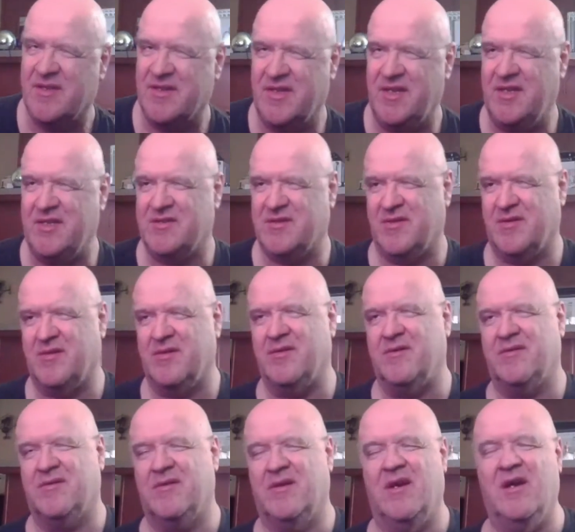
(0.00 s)
These
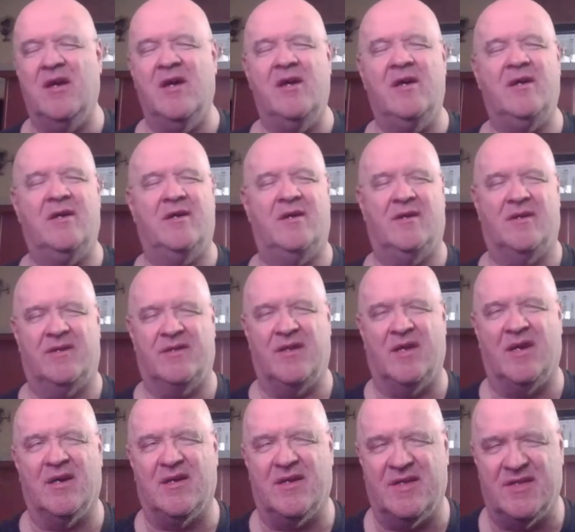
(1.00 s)
are
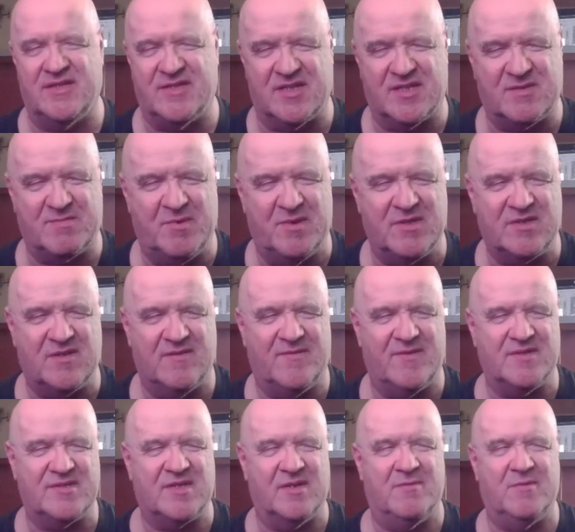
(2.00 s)
not as
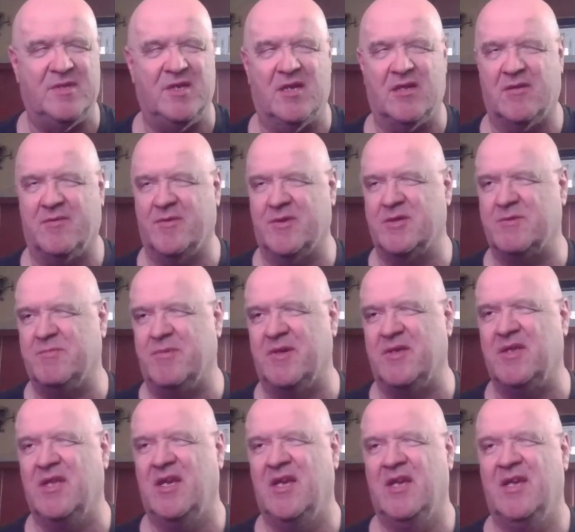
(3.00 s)
expensive as some of the other ones,
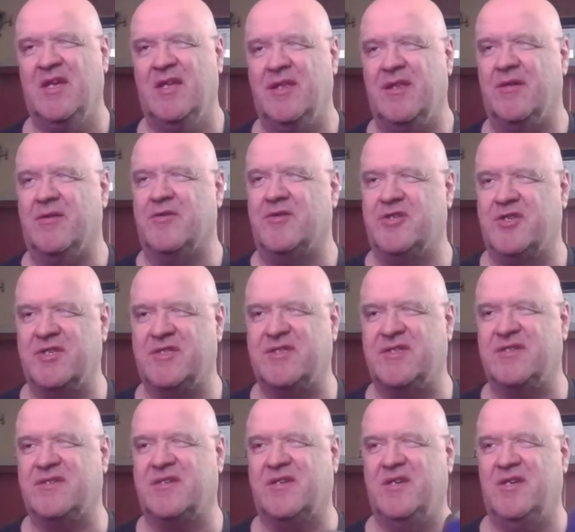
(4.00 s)
but they're
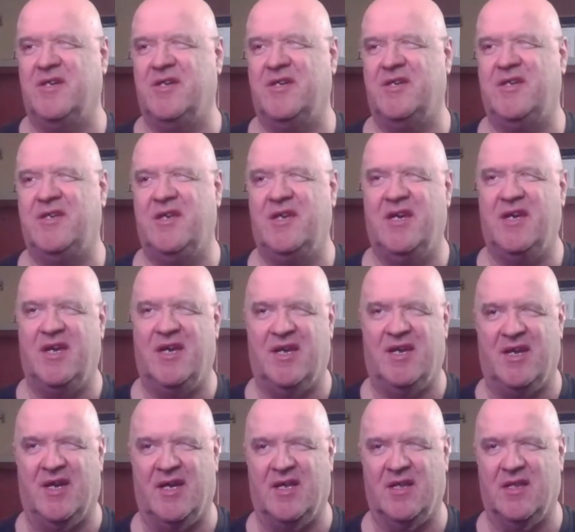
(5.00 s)
just as good,
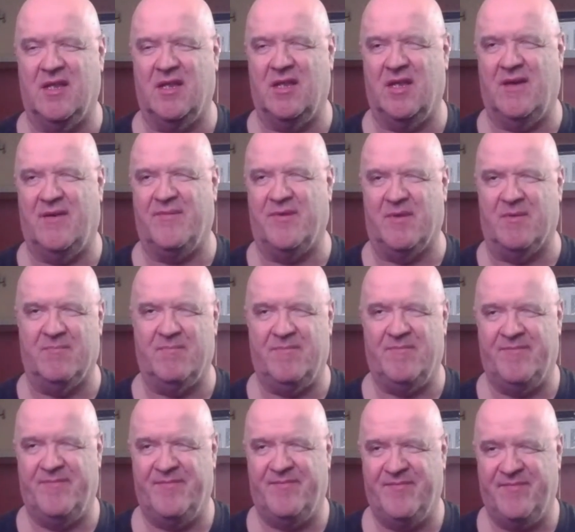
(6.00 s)
and I love them.
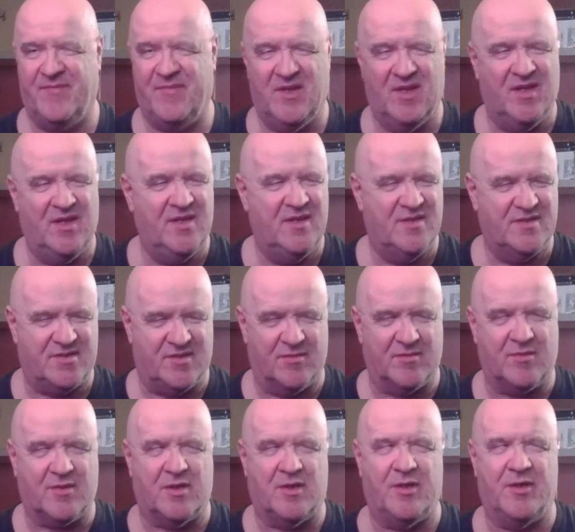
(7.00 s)

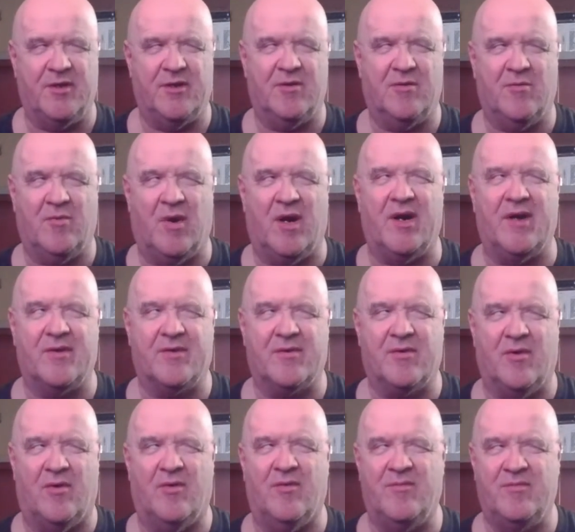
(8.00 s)
So
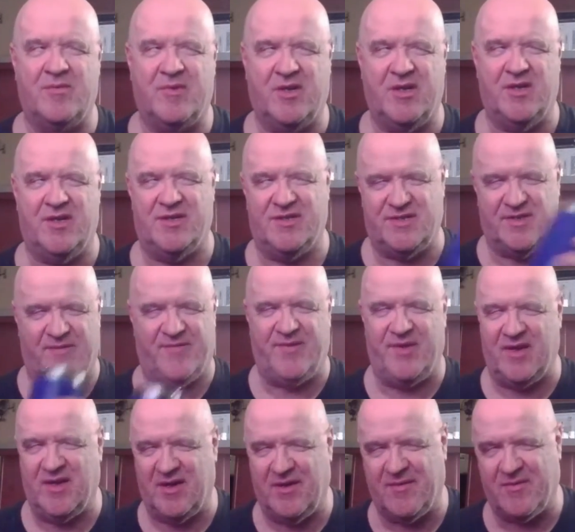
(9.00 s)
Clearwater Home Goods,
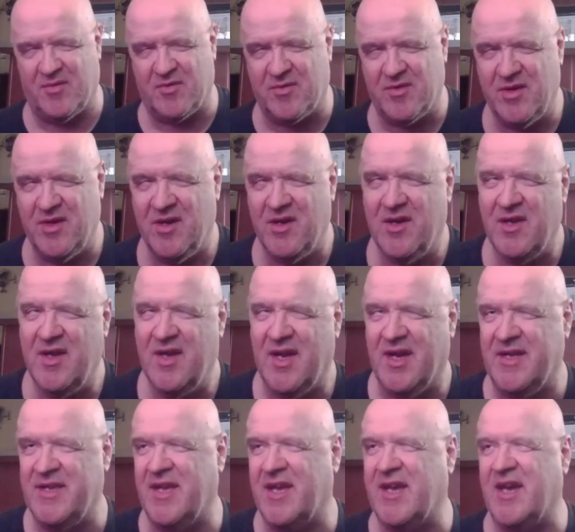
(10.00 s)
if you ever,
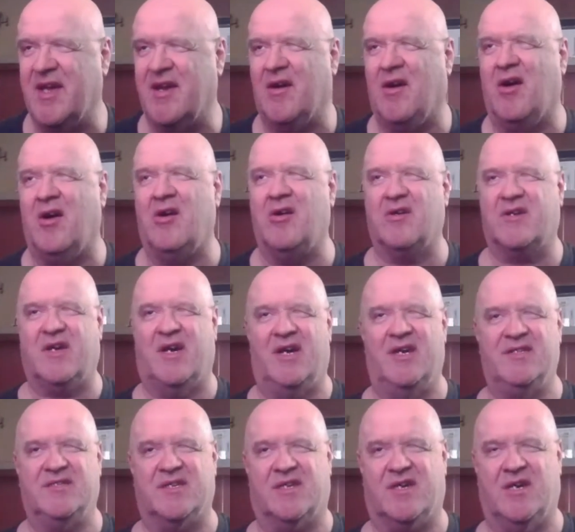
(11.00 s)
and they got all
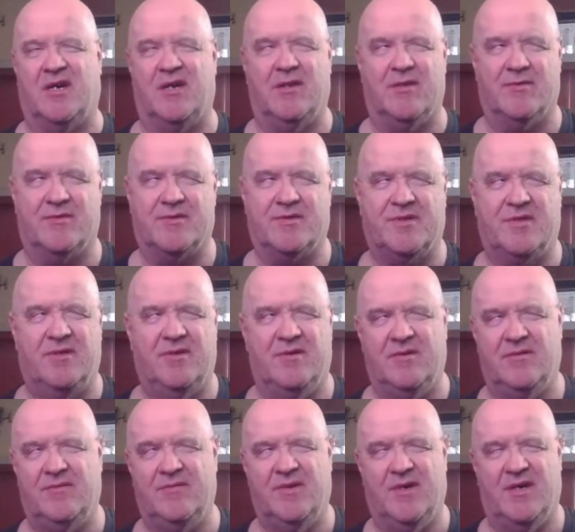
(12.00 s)
kinds of colors
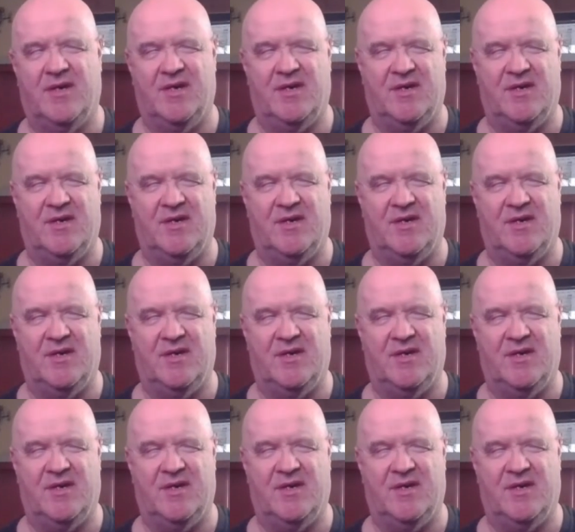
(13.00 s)
too.